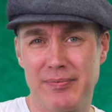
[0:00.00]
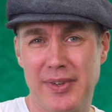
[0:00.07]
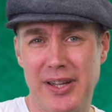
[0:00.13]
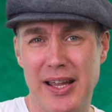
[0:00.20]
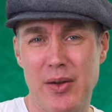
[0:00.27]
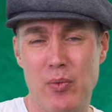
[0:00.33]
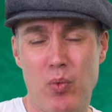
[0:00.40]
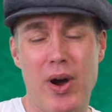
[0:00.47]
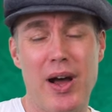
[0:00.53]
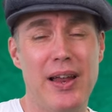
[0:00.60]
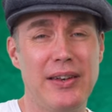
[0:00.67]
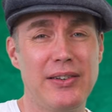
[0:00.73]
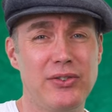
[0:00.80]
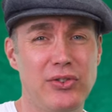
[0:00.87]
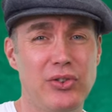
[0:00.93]
Okay,
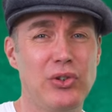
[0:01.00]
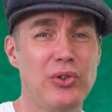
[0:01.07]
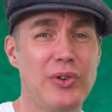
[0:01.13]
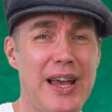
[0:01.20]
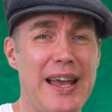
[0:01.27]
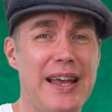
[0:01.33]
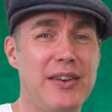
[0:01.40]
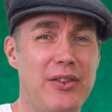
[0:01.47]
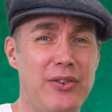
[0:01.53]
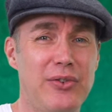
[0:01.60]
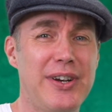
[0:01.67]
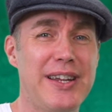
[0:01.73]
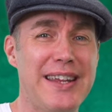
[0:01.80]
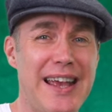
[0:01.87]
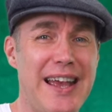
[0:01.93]
one, two, and
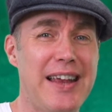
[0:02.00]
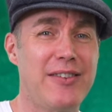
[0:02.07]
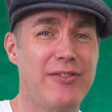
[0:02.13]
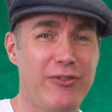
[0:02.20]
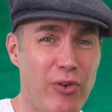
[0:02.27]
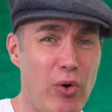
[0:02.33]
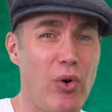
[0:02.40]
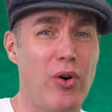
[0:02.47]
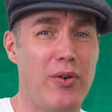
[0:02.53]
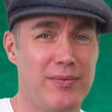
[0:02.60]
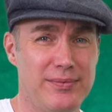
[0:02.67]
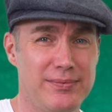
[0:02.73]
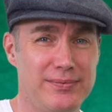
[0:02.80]
three, and four.